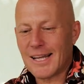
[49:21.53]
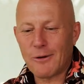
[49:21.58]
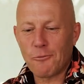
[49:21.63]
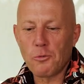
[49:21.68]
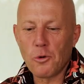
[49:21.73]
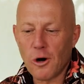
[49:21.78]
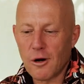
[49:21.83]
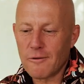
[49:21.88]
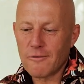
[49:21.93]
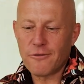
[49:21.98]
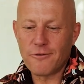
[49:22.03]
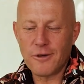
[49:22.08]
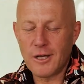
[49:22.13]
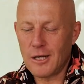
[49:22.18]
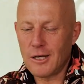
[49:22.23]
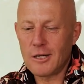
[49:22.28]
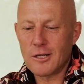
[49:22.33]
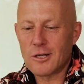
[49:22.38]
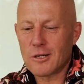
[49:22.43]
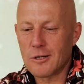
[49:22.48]
what
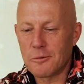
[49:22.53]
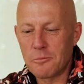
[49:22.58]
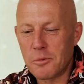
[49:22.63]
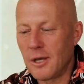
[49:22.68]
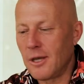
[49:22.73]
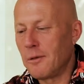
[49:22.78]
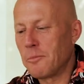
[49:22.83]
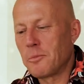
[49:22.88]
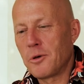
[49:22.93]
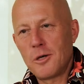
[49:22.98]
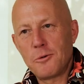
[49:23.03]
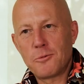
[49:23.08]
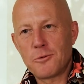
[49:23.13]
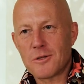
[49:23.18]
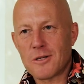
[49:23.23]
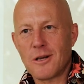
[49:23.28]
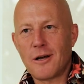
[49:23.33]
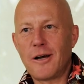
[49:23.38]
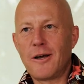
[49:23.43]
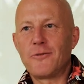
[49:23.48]
fitness should be in
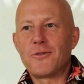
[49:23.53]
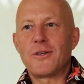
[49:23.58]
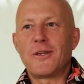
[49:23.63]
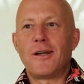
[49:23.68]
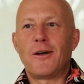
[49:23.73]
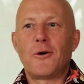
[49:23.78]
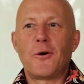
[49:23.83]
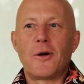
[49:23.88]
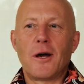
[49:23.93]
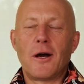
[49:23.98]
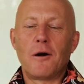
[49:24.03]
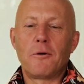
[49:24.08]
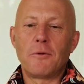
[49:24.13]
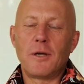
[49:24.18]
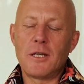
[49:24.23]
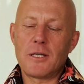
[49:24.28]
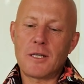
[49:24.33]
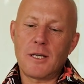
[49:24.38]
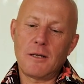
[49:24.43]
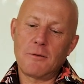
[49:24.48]
people's lives, you know, mm. and are,
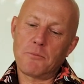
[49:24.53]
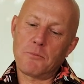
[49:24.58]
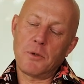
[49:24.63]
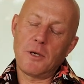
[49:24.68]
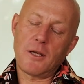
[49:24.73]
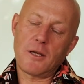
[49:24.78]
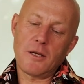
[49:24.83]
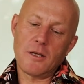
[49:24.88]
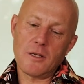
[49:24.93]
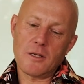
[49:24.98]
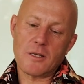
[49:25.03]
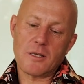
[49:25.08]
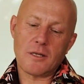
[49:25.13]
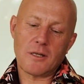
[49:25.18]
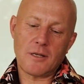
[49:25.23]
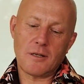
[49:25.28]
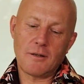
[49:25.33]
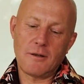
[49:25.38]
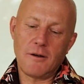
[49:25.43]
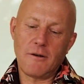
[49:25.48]
is it
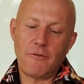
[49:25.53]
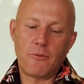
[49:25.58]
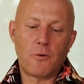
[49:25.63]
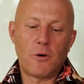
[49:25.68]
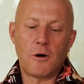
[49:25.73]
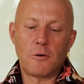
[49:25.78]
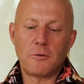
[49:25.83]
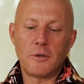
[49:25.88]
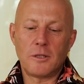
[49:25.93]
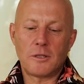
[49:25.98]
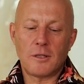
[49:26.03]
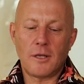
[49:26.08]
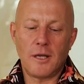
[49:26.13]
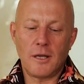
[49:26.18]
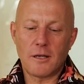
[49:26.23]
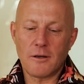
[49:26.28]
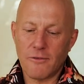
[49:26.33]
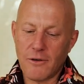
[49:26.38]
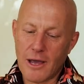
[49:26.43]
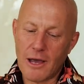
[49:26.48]
because of what we
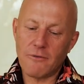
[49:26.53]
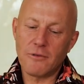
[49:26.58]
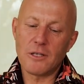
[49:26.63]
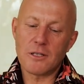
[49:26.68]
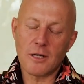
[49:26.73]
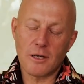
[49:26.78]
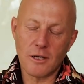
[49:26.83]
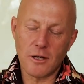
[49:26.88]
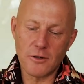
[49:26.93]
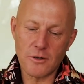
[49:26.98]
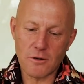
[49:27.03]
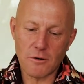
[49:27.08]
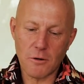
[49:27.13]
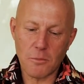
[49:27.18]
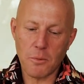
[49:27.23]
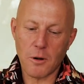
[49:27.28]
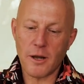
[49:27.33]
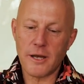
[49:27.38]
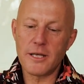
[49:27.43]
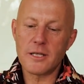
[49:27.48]
think of having to go to a
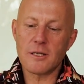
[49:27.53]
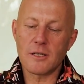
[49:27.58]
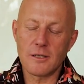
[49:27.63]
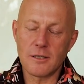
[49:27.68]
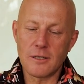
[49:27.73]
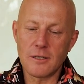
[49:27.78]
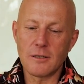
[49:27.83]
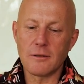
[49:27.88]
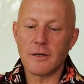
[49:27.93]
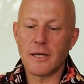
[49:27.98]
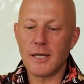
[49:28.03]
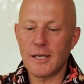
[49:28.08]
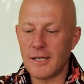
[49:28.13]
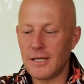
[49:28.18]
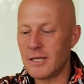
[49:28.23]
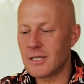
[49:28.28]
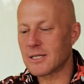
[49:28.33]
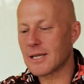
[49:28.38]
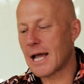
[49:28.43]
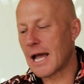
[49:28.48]
place and do it?
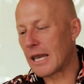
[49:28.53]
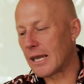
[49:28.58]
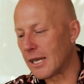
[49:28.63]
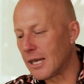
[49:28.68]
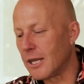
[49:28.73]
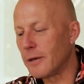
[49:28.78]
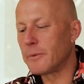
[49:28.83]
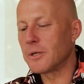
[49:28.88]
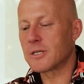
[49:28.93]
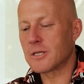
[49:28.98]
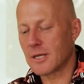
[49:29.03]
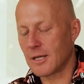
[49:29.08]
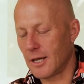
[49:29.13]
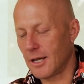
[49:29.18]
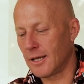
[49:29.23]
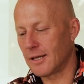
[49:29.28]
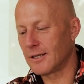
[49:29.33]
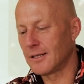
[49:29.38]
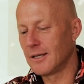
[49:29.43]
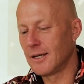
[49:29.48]
Is that
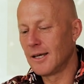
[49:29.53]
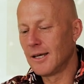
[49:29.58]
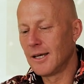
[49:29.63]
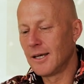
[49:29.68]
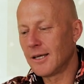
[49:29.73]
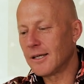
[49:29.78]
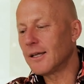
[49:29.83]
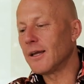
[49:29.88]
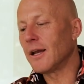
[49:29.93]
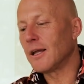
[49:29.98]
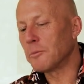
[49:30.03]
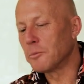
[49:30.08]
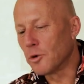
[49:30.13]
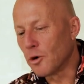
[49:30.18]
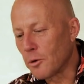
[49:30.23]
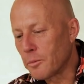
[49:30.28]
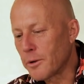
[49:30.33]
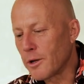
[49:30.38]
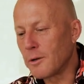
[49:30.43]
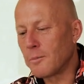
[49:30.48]
limiting getting
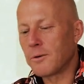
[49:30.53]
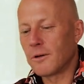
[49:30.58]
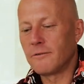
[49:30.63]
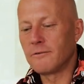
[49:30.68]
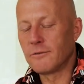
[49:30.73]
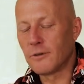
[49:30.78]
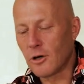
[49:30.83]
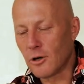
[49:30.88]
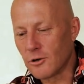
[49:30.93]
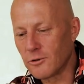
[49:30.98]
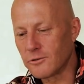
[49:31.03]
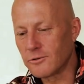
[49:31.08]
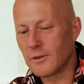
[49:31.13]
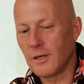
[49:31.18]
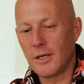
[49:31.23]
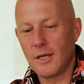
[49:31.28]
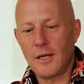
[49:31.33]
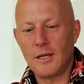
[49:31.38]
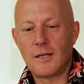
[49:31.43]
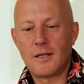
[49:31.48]
more people involved
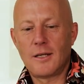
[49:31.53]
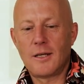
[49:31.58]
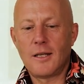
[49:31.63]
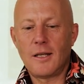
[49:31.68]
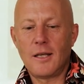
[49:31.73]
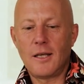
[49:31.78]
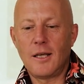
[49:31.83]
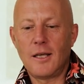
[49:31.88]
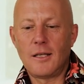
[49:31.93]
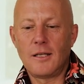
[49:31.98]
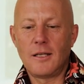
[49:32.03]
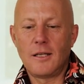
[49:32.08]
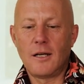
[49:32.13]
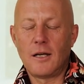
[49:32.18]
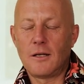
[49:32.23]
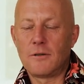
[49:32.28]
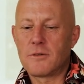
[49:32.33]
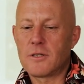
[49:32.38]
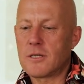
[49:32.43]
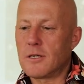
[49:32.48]
in in you
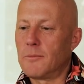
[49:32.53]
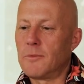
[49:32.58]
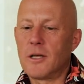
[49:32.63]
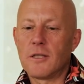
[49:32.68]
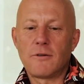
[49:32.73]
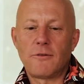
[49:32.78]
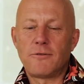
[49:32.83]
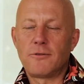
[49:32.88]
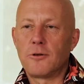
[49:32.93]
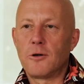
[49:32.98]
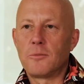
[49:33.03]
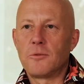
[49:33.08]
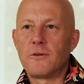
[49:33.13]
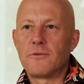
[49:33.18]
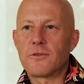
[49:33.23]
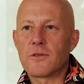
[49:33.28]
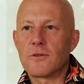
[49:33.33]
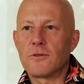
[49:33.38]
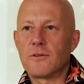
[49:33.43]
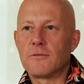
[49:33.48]
know some other form
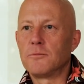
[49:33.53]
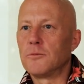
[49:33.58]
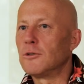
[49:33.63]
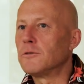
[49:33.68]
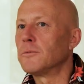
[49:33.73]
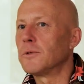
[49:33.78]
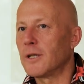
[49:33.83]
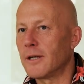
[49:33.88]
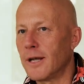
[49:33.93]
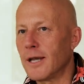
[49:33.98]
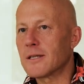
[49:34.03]
of sort of movement and